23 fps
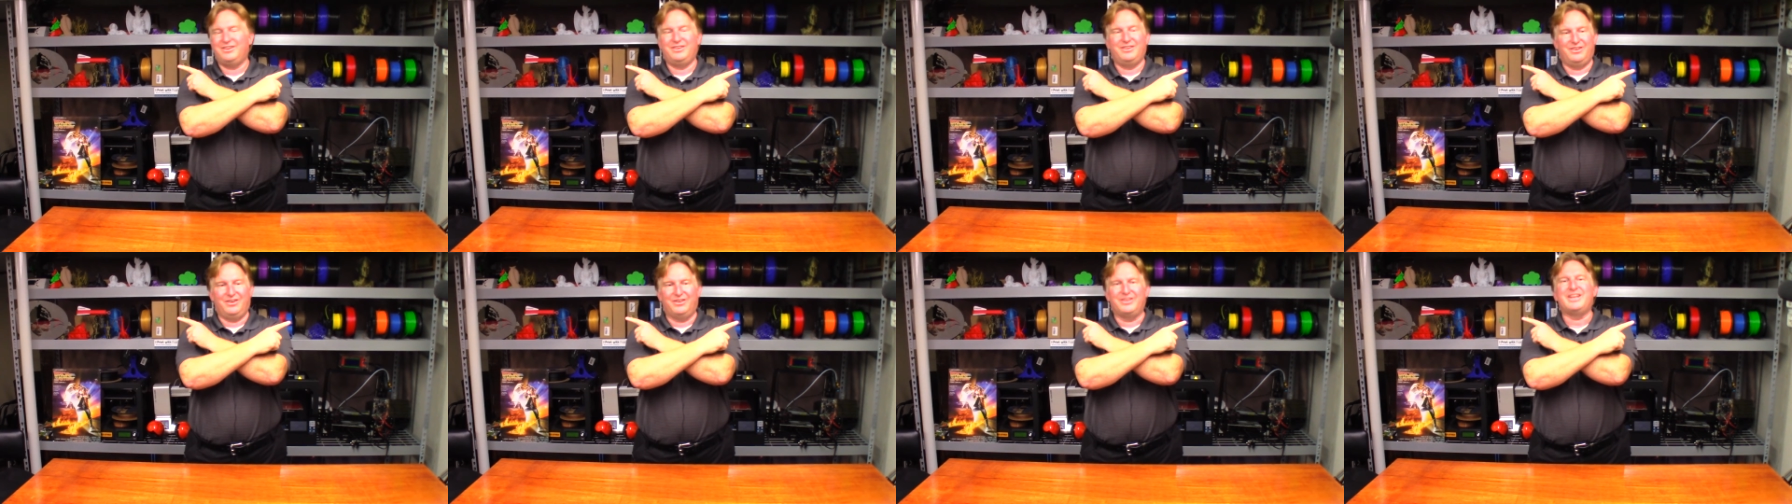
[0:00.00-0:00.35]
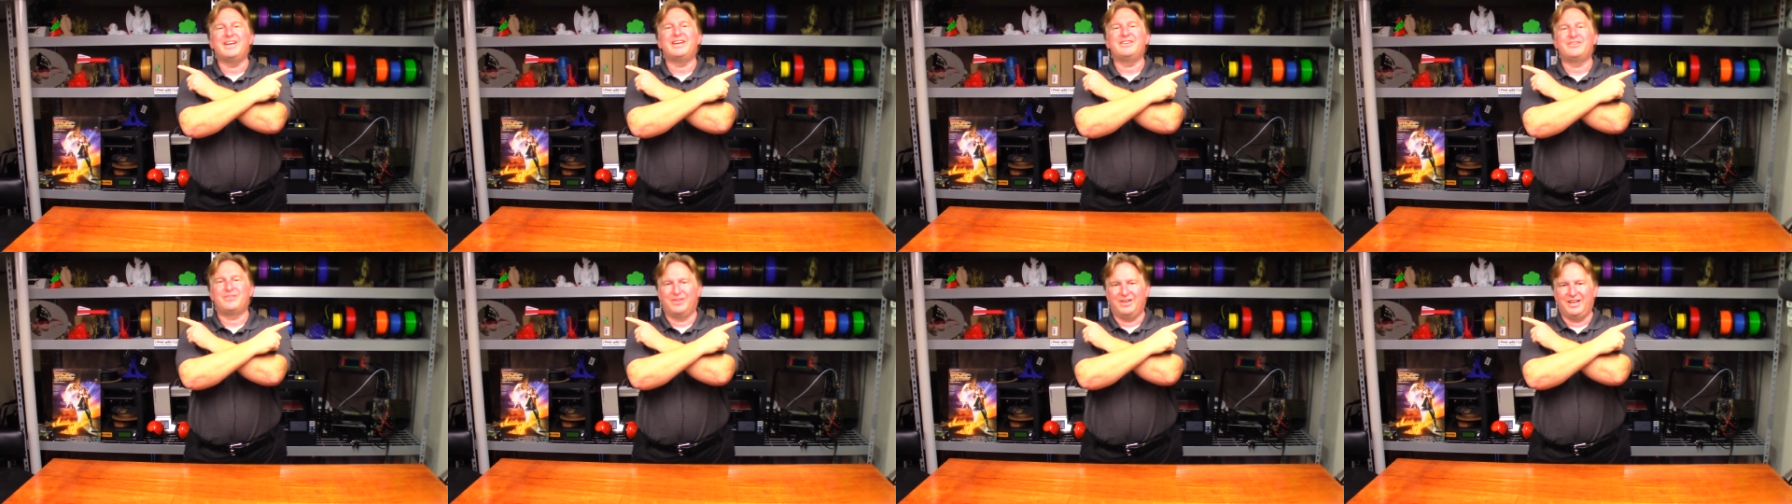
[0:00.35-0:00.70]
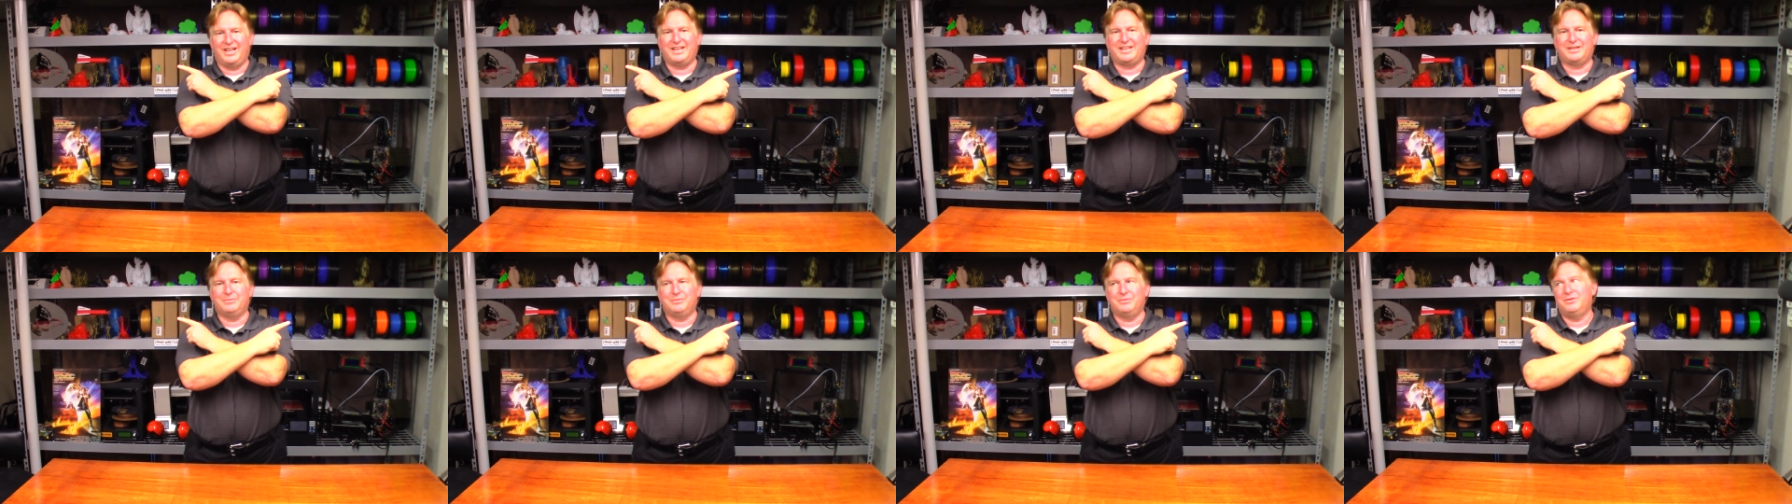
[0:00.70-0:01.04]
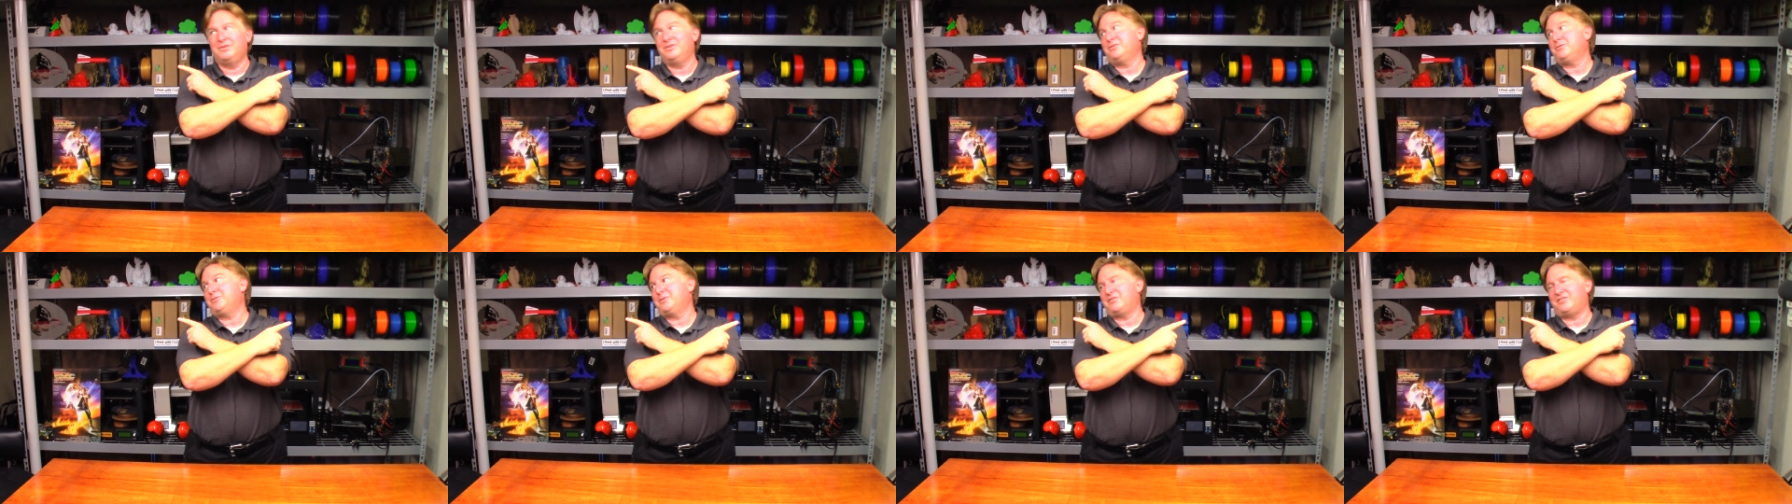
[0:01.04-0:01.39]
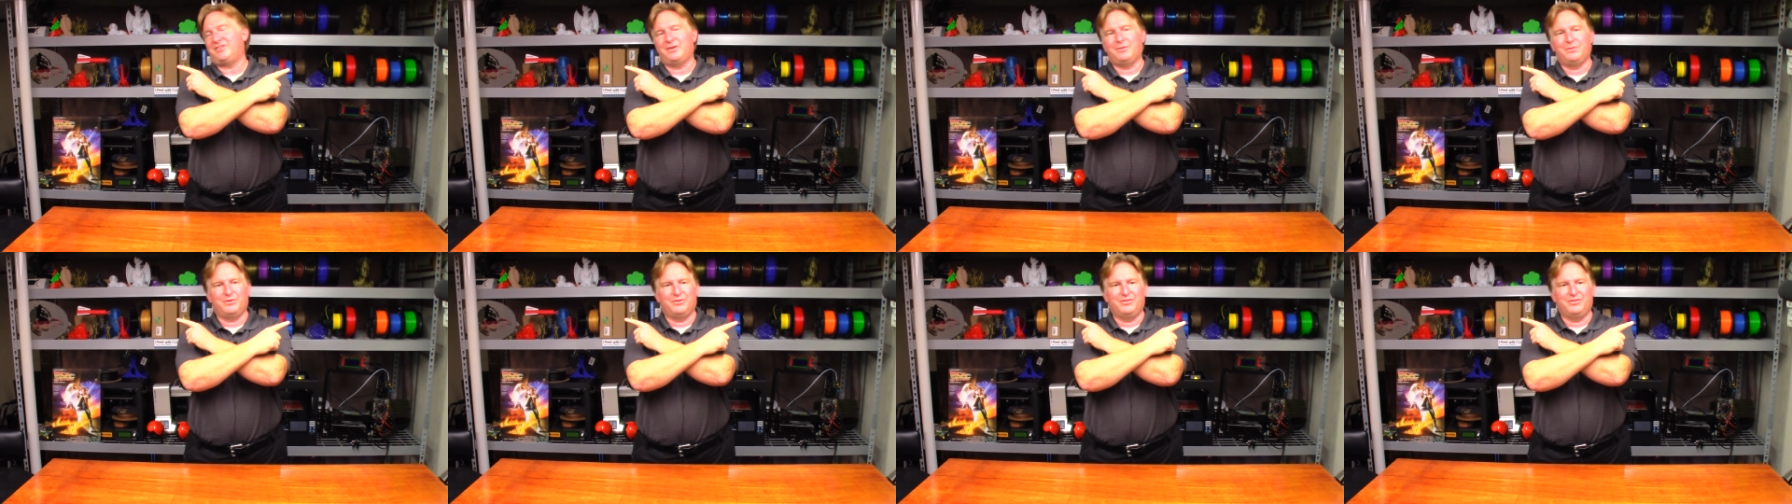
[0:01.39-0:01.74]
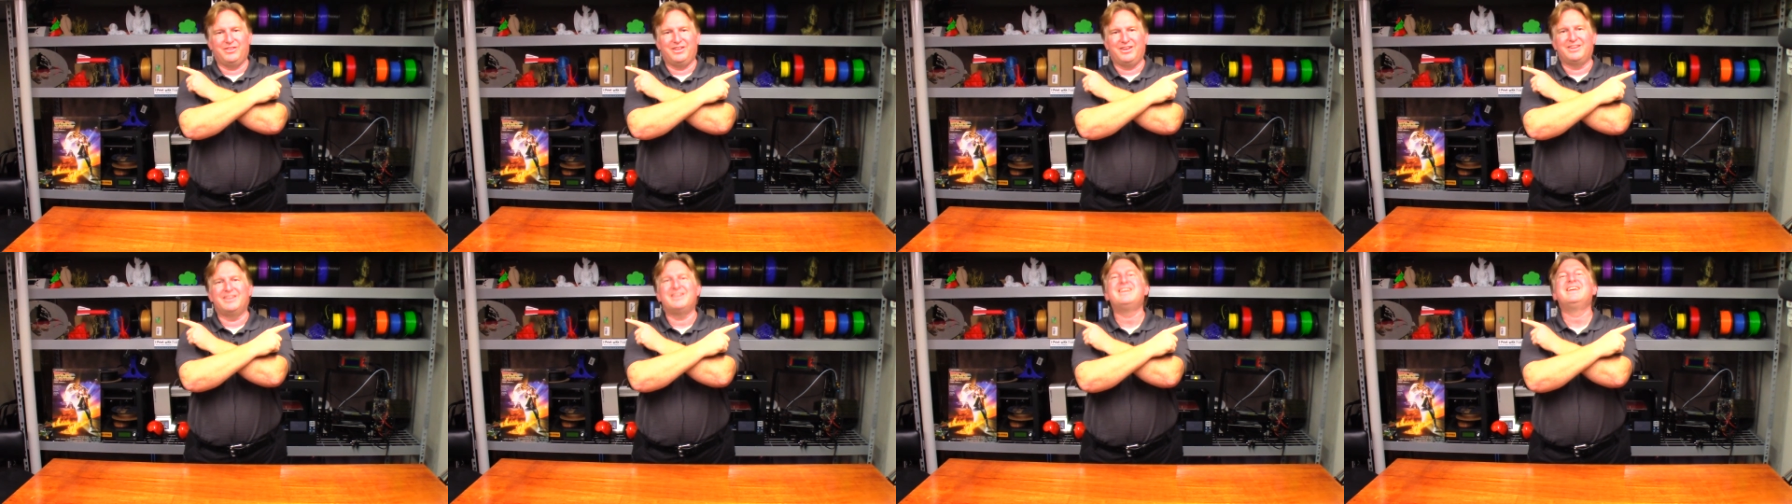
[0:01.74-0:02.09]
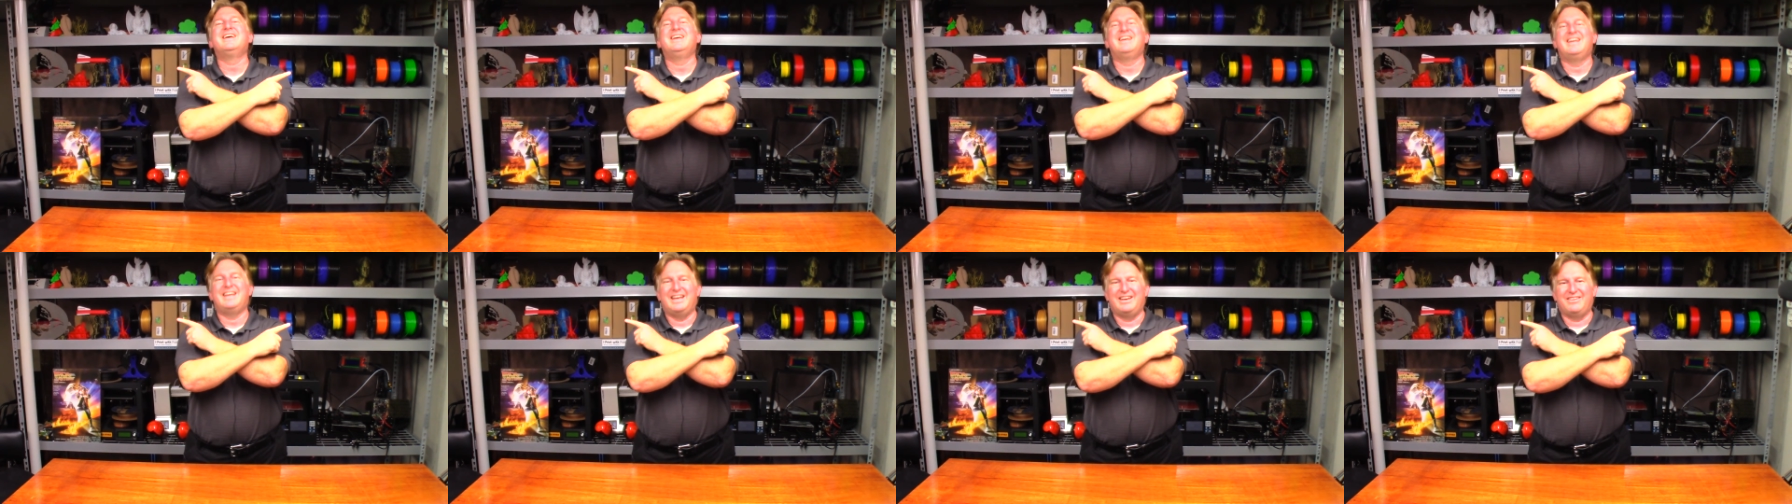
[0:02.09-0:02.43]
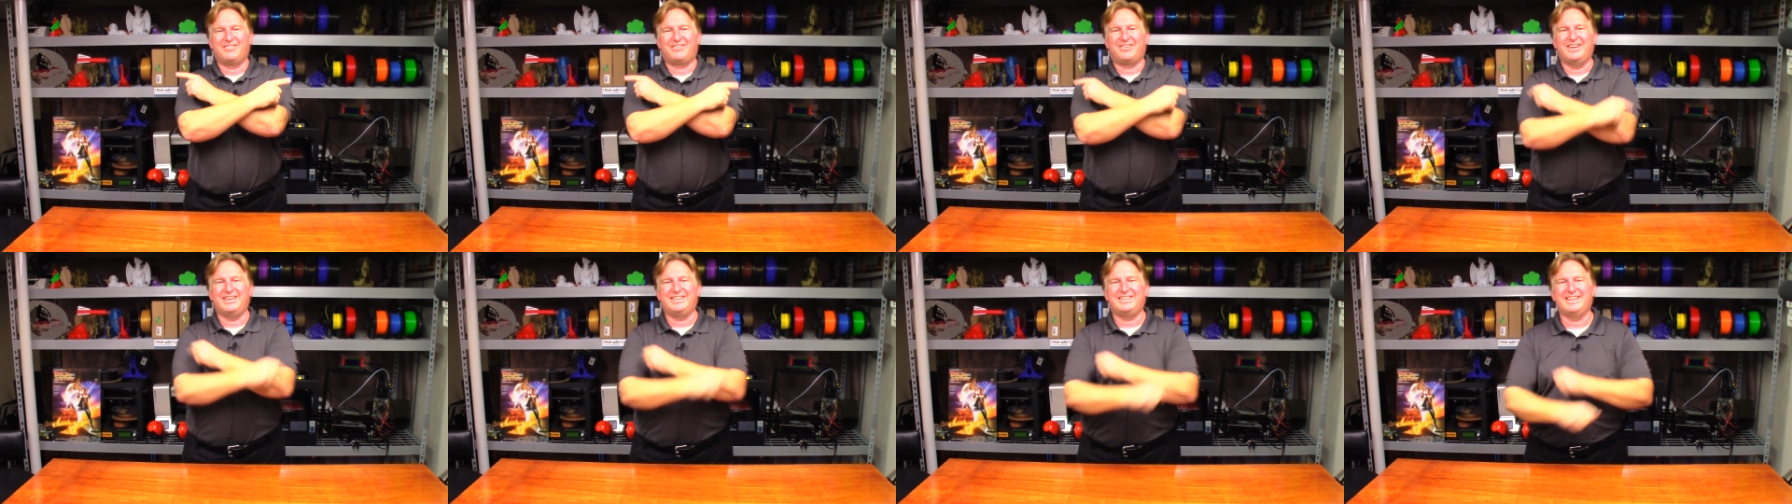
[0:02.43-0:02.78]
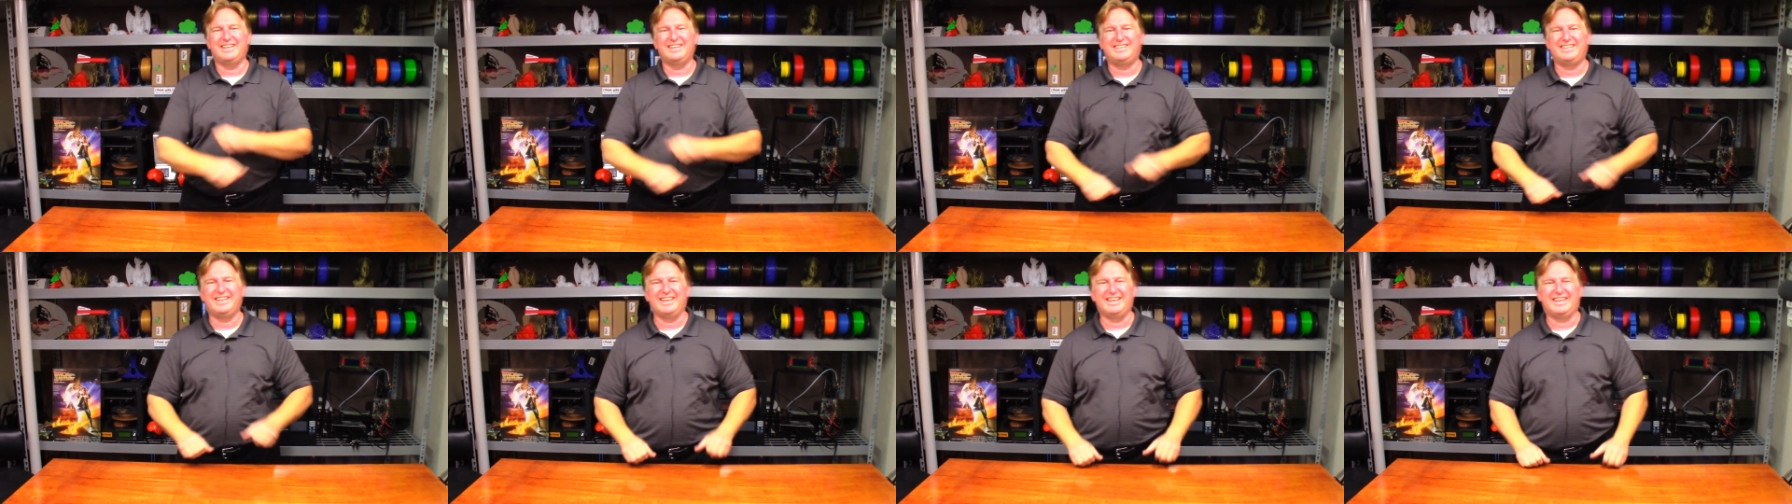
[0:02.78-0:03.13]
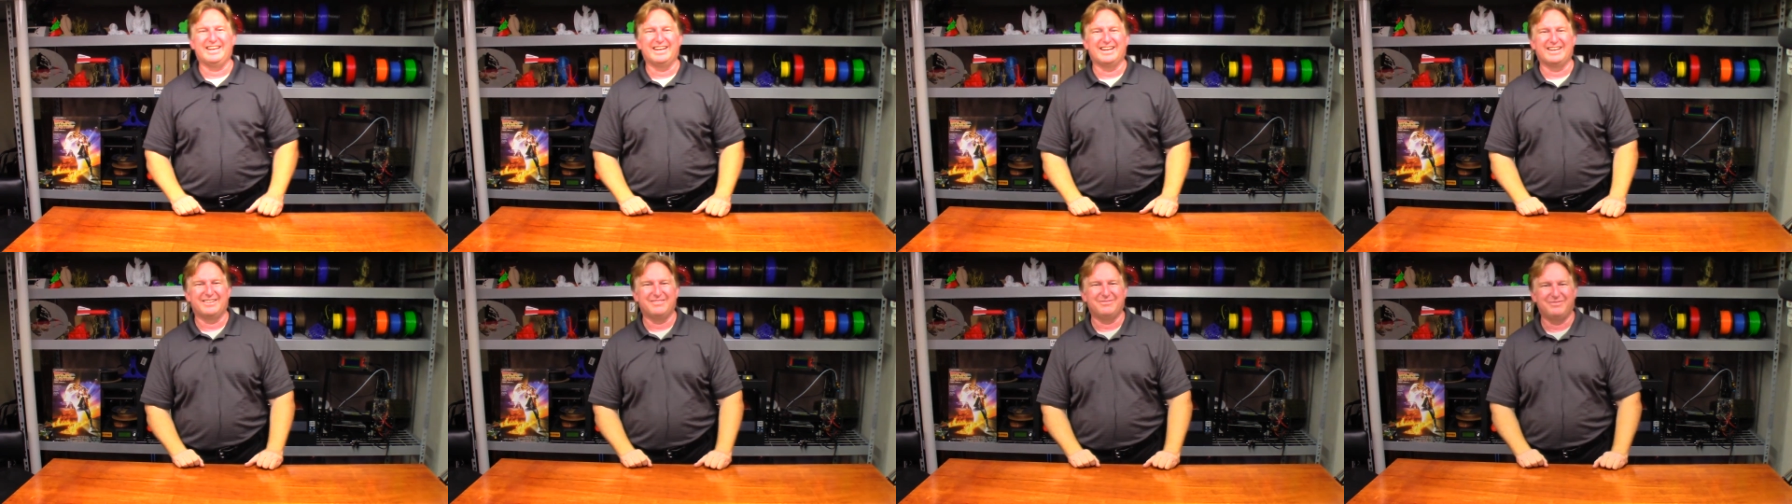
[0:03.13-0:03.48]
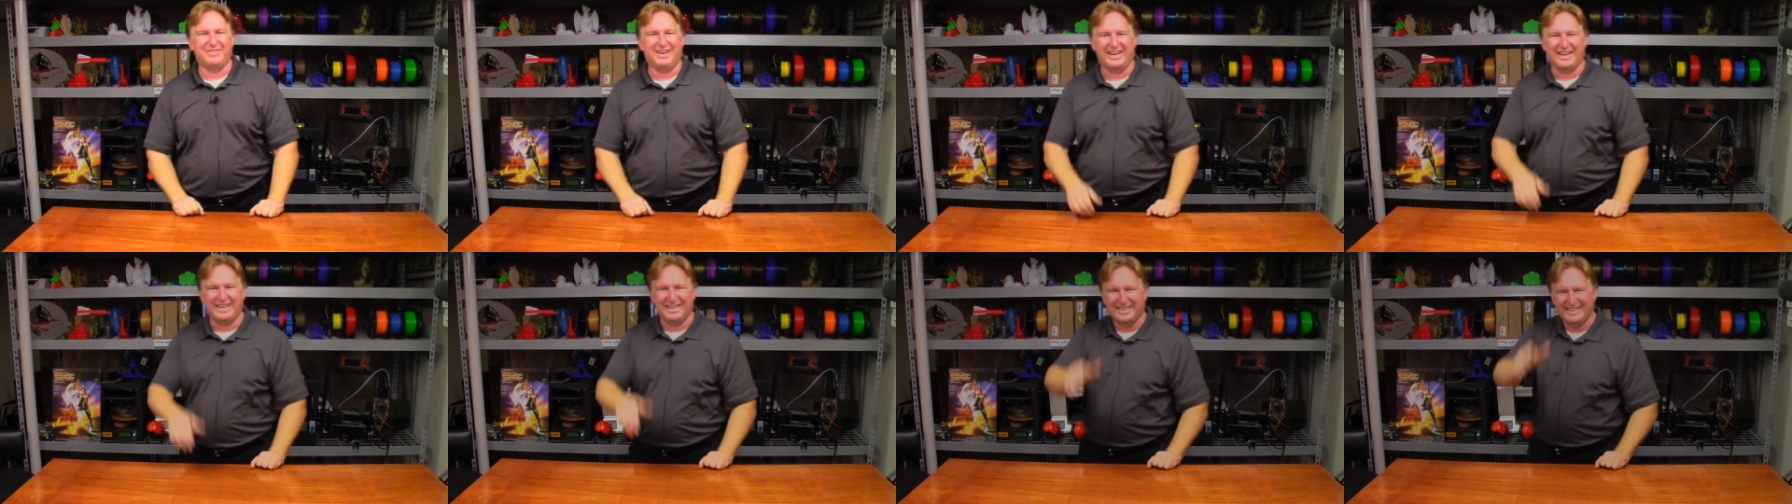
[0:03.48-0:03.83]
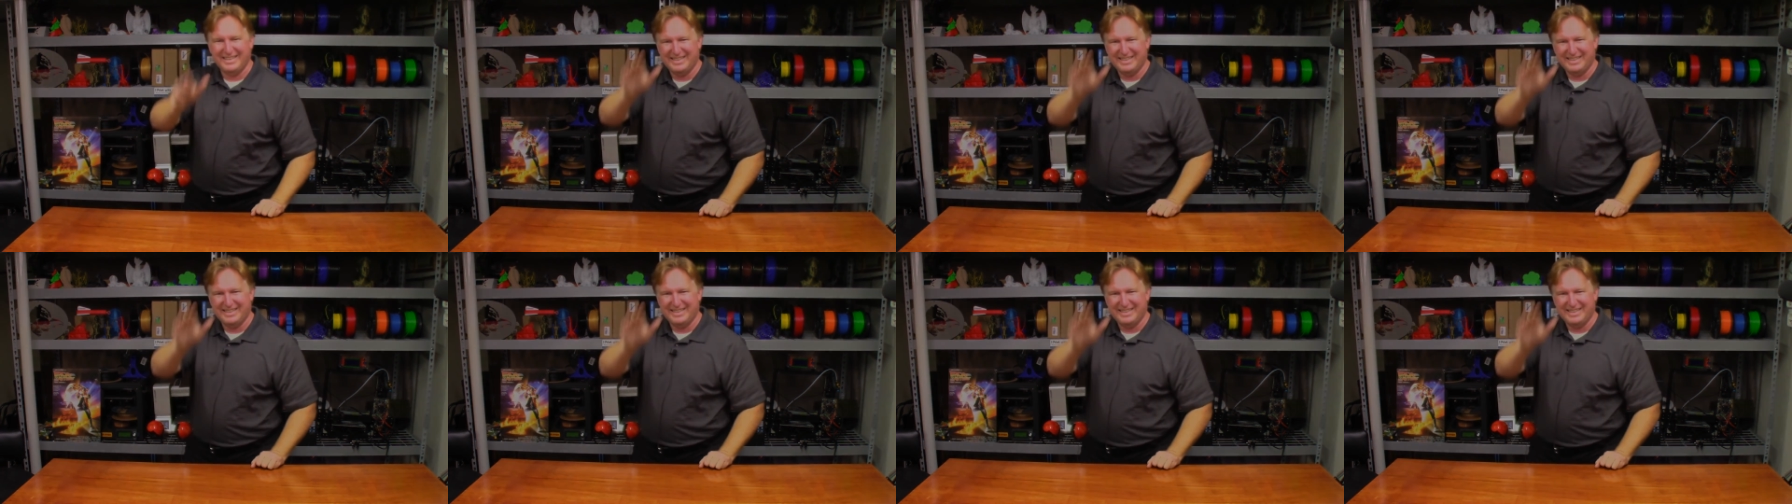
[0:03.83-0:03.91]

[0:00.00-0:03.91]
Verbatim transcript: Oh yeah, you're going to like them, especially that one over there. Have a great day. Take care. Bye.